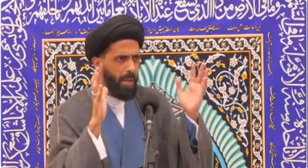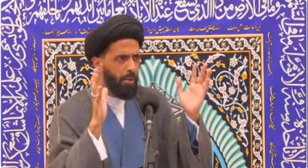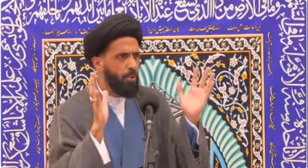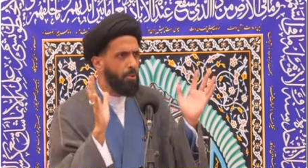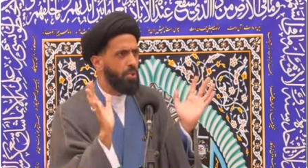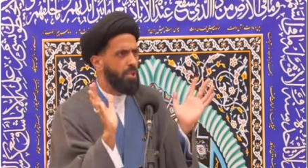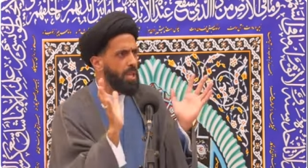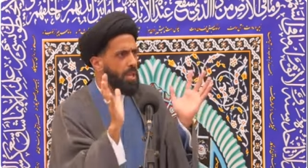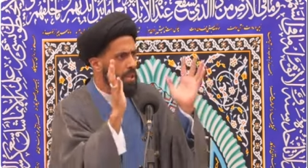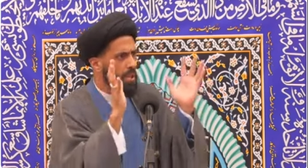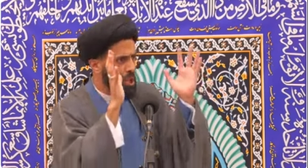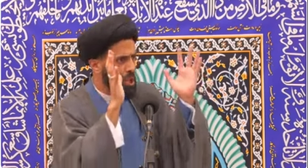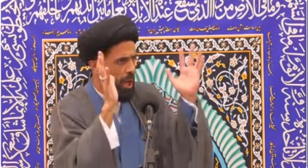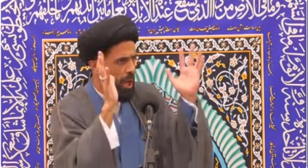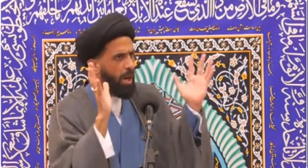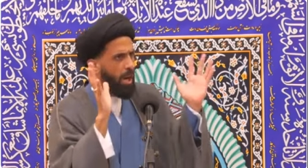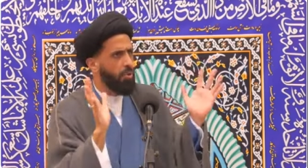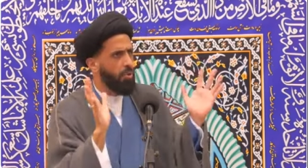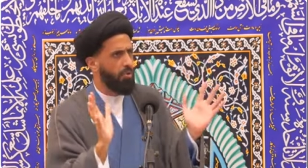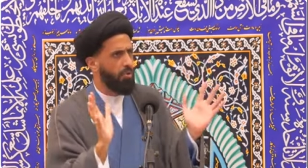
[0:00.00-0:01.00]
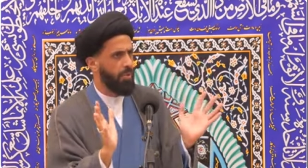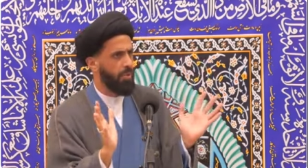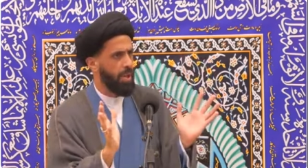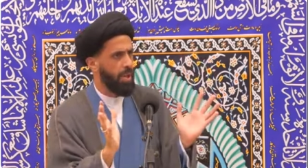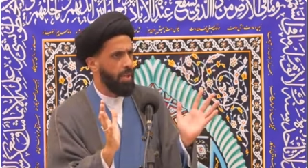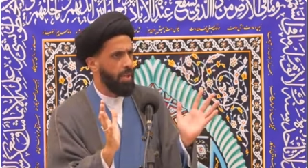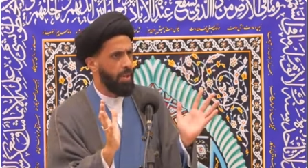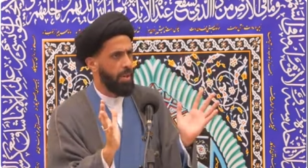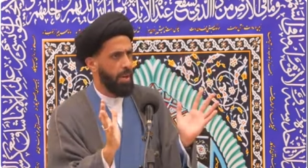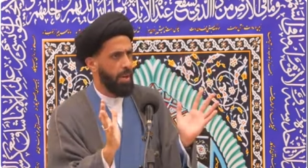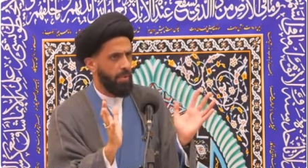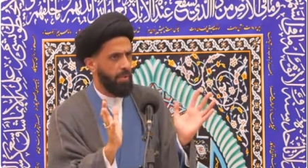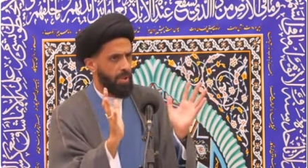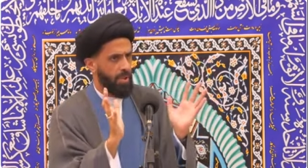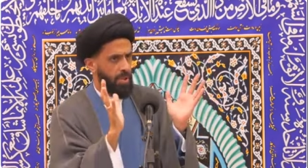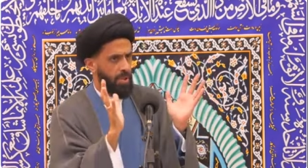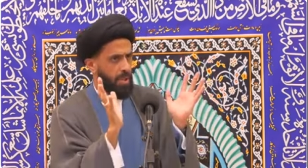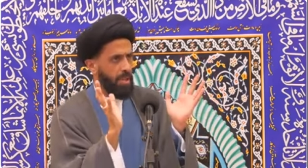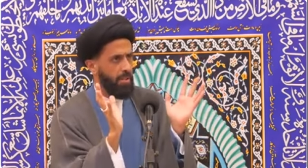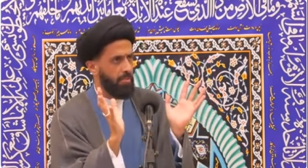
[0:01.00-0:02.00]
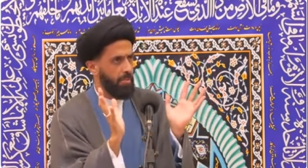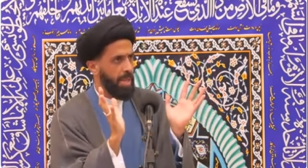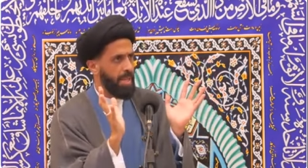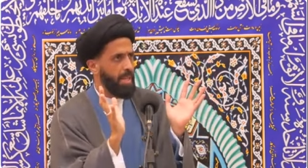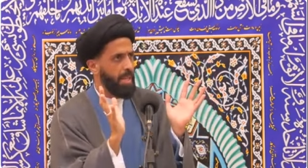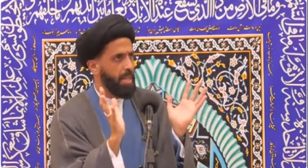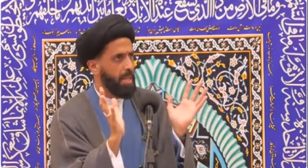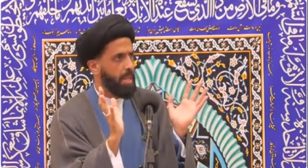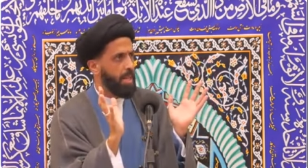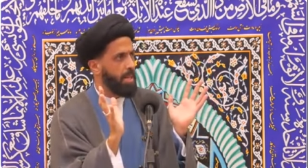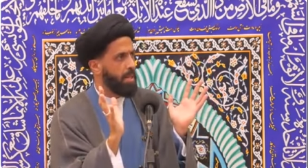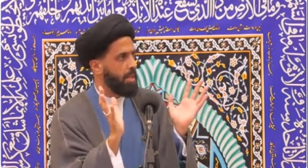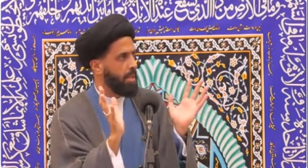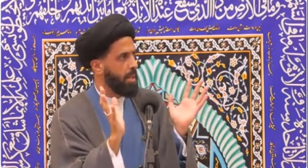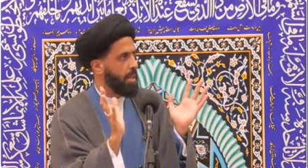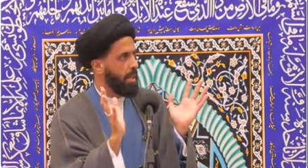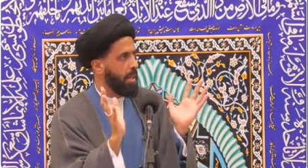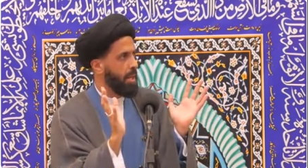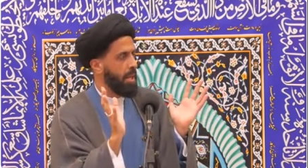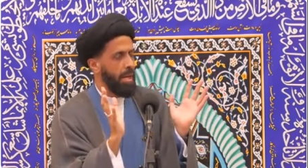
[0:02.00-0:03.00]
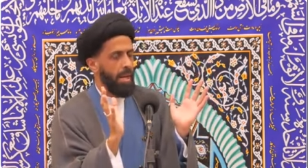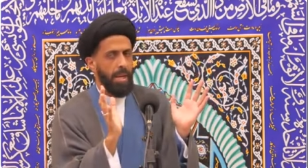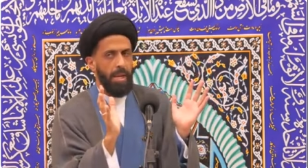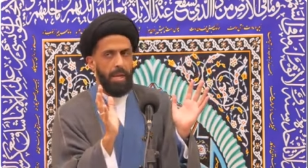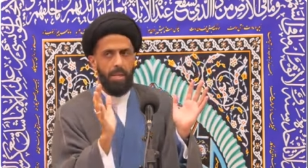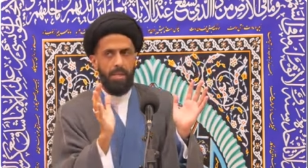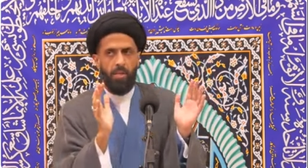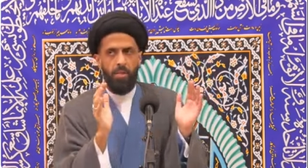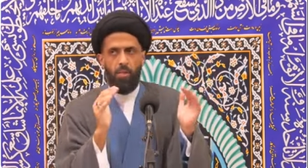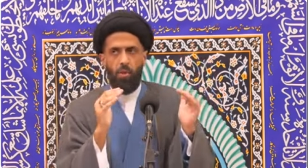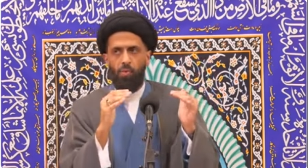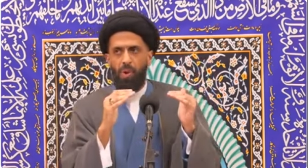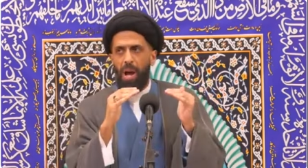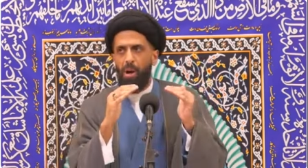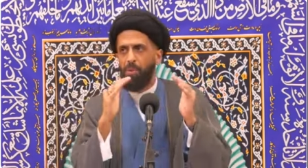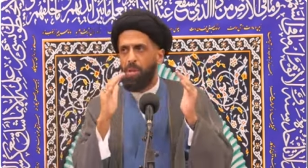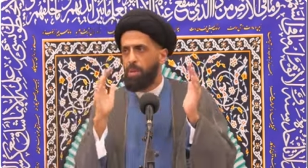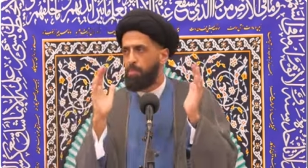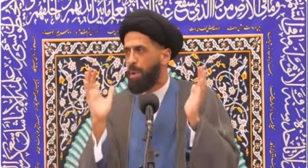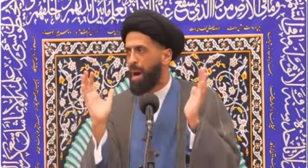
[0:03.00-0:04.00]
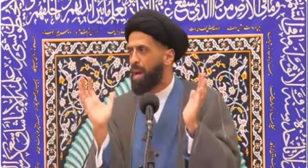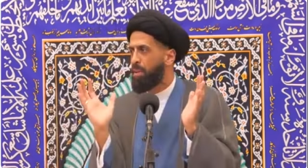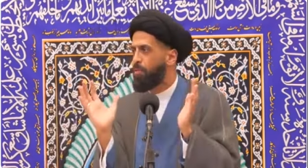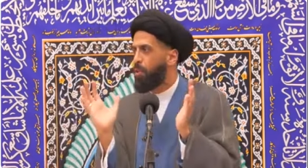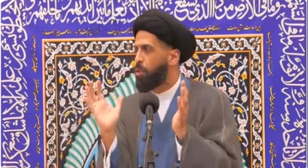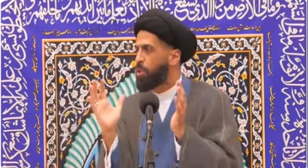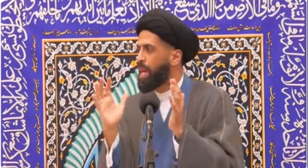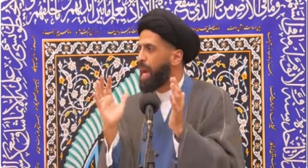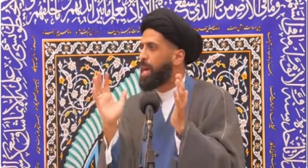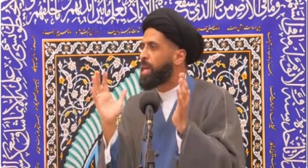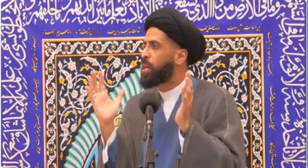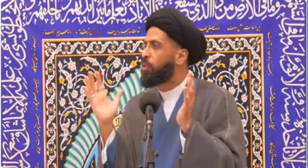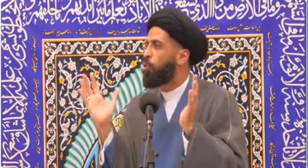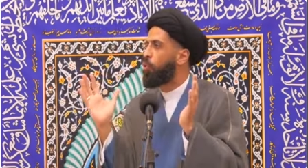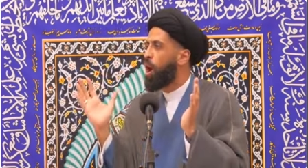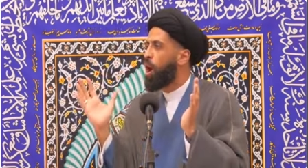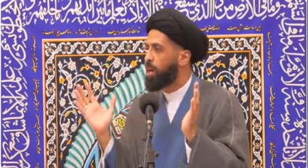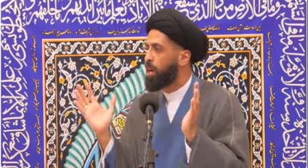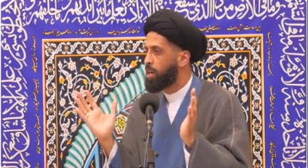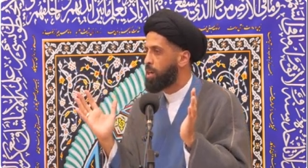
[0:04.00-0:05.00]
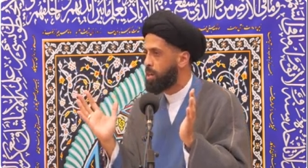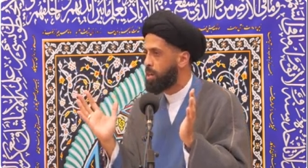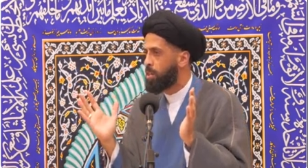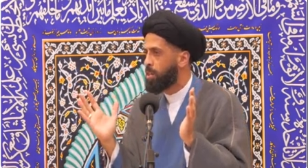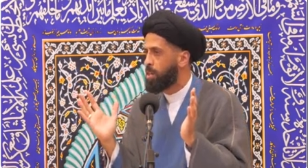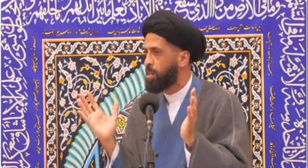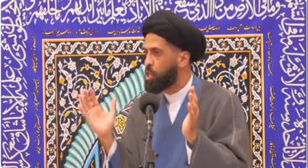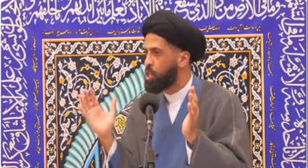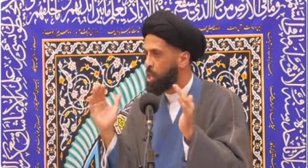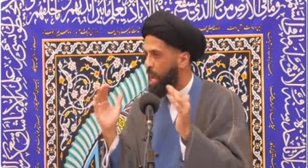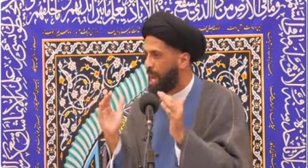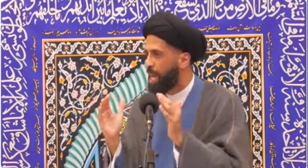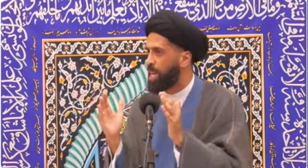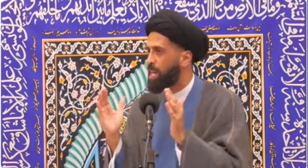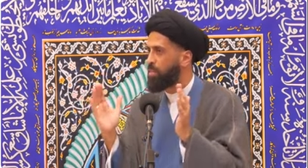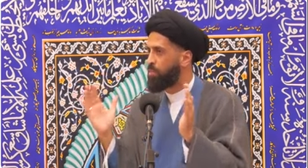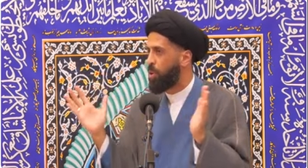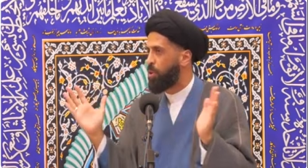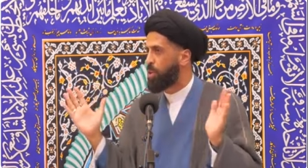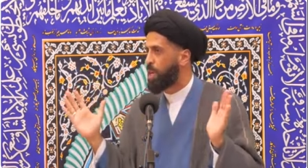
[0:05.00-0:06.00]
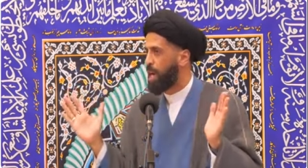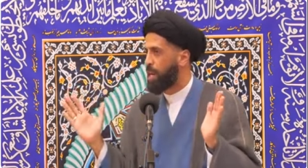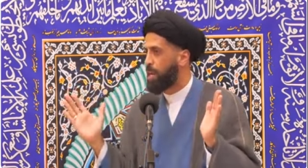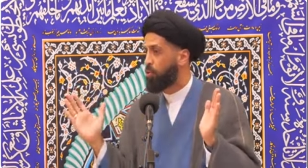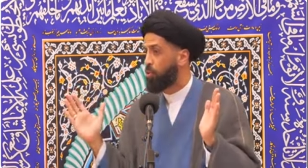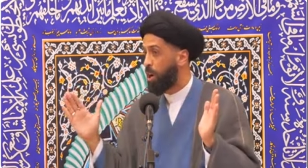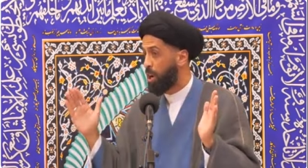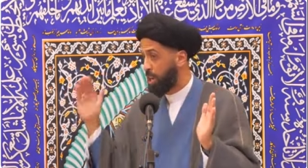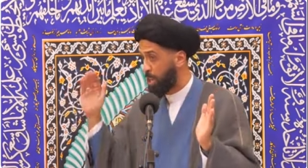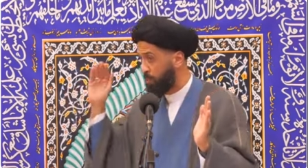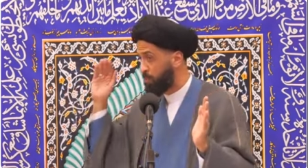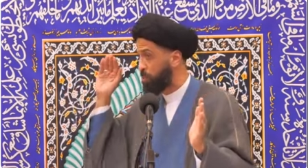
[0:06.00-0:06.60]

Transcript: you see the geography of the city of Medina is surrounded by volcanic rock, jagged volcanic rock.